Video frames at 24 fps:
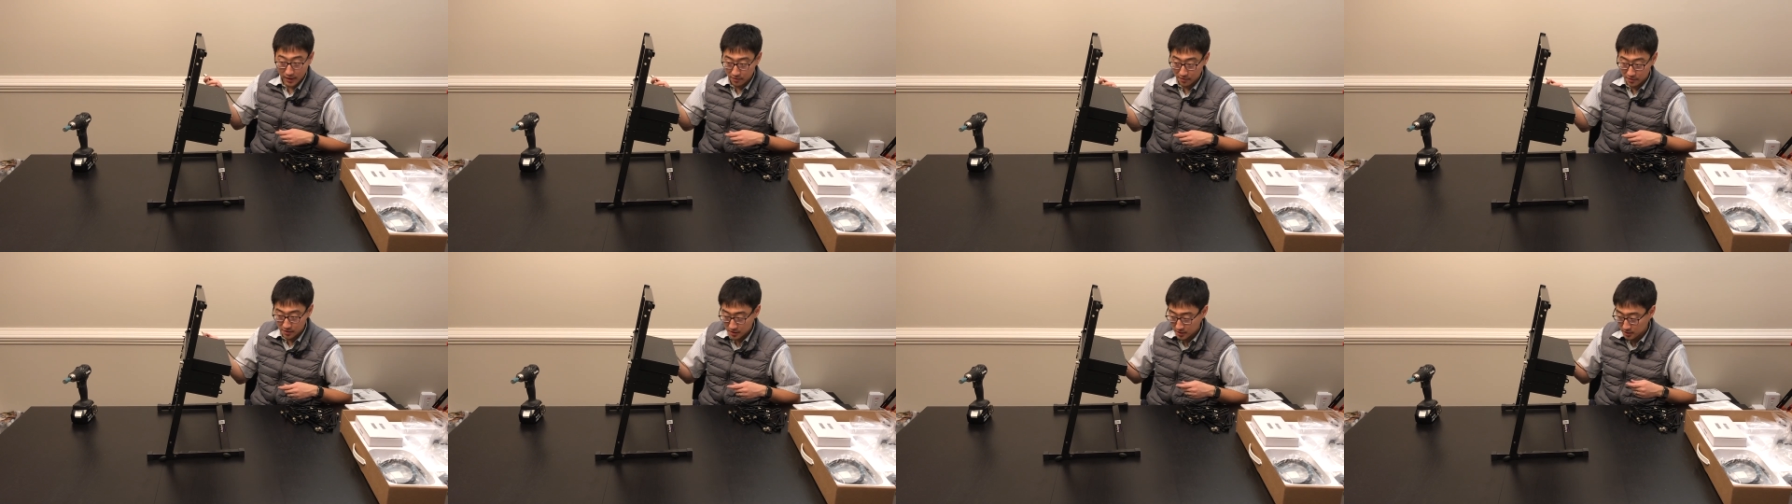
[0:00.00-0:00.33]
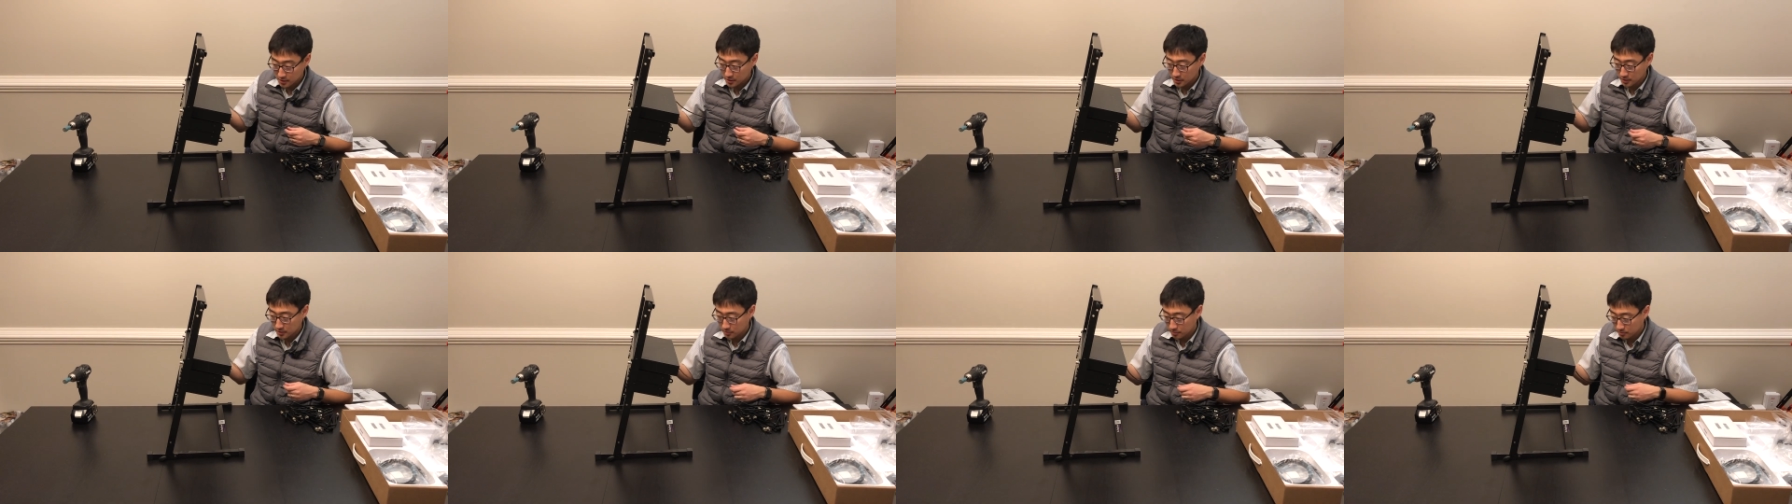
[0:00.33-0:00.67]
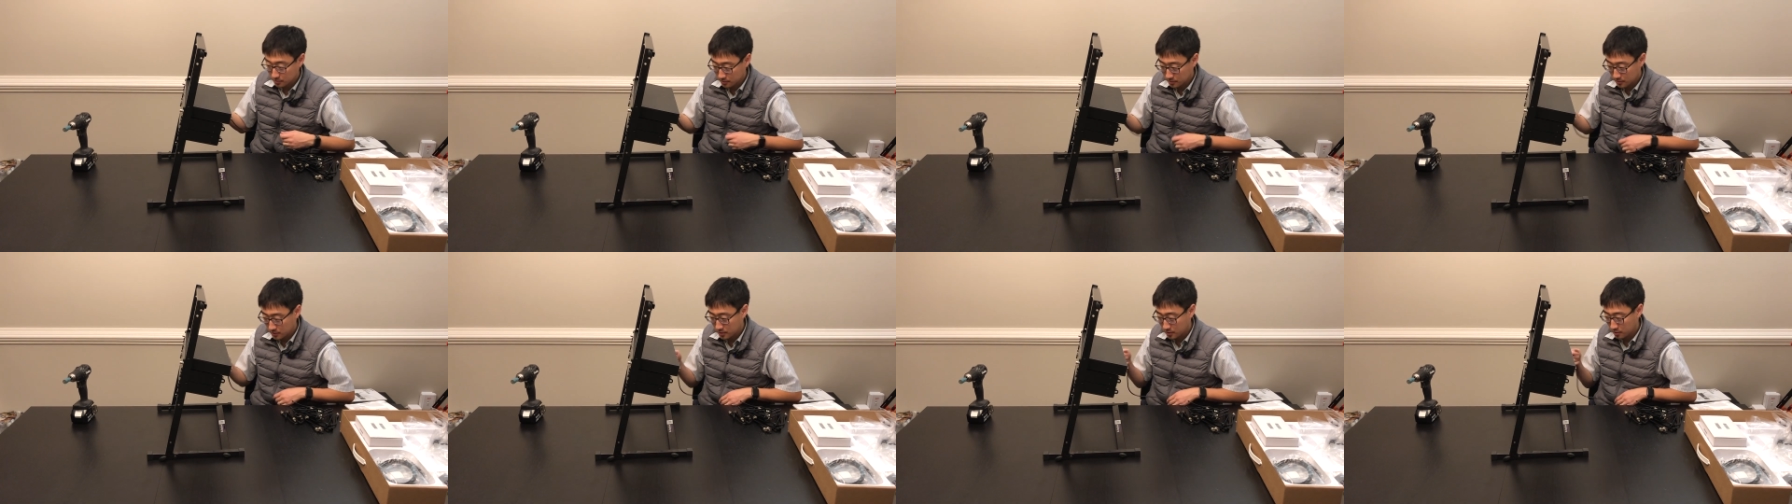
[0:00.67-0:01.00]
of
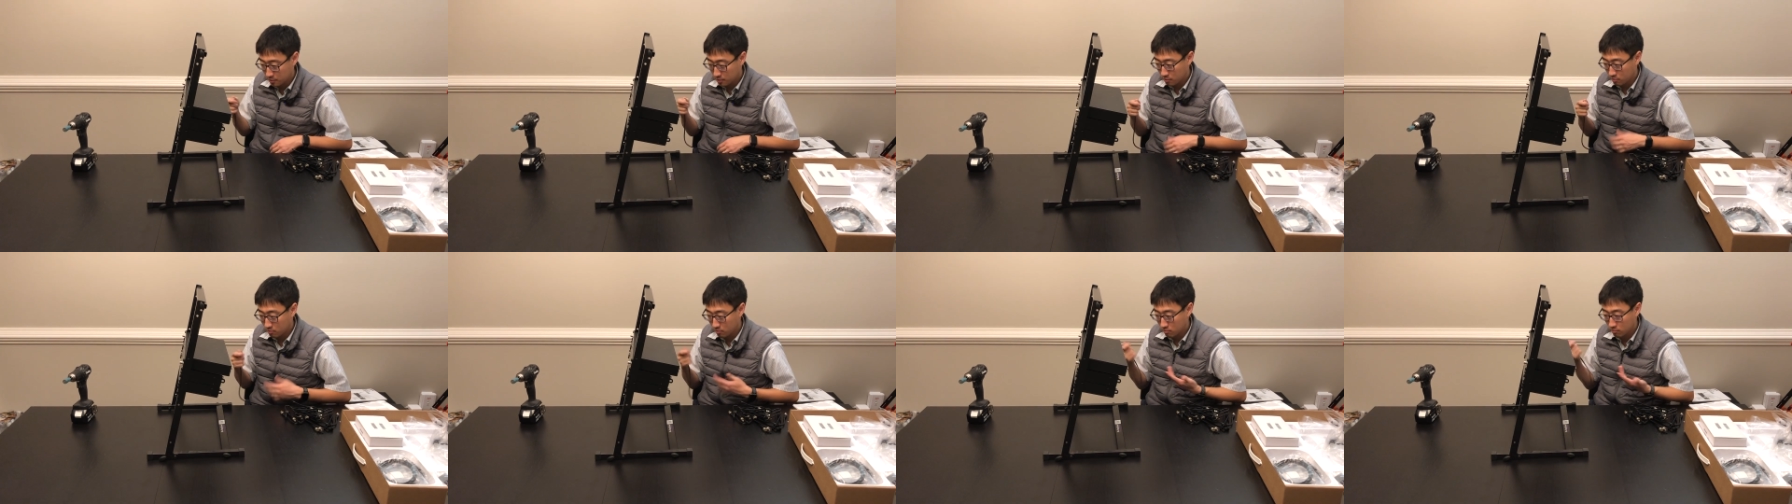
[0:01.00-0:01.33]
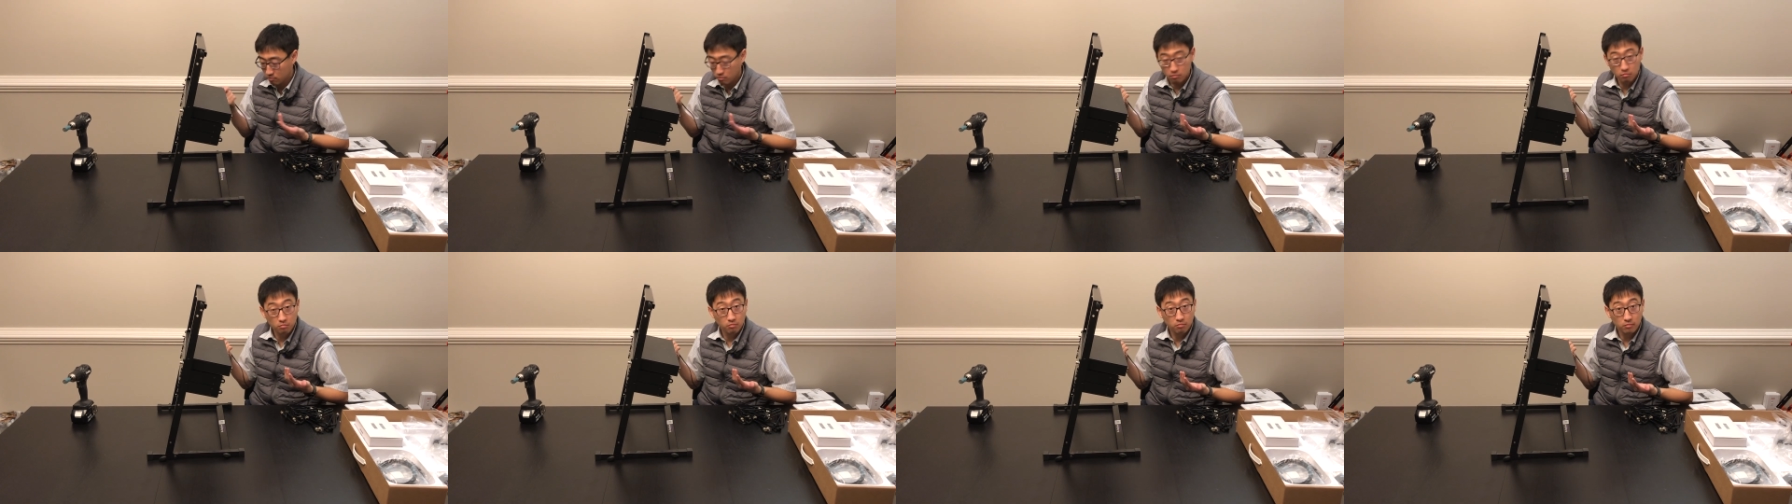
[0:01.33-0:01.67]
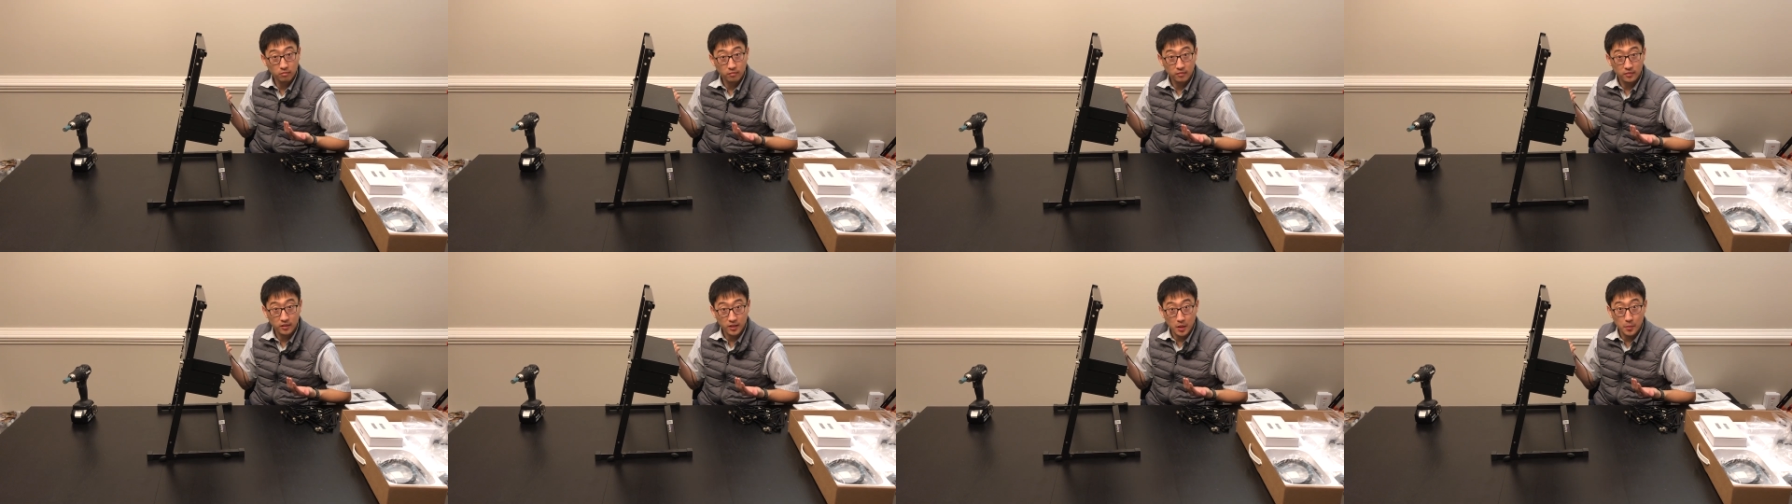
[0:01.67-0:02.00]
system to
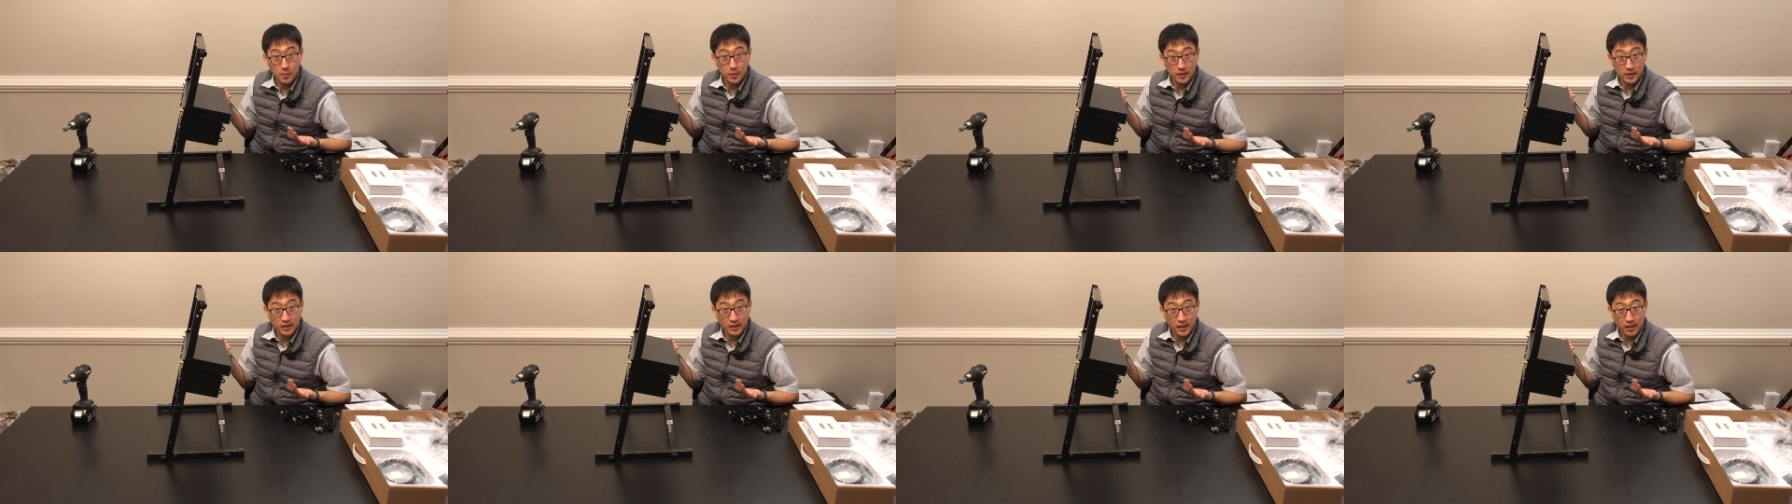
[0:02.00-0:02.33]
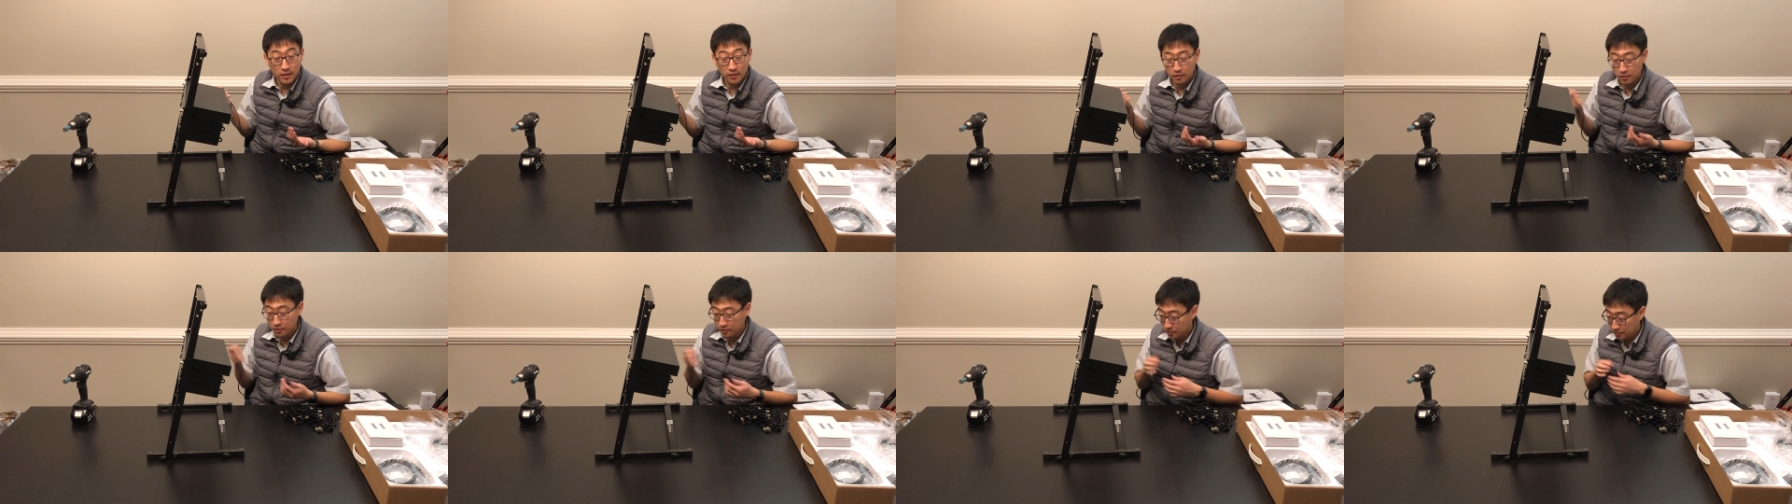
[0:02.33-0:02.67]
keep it together.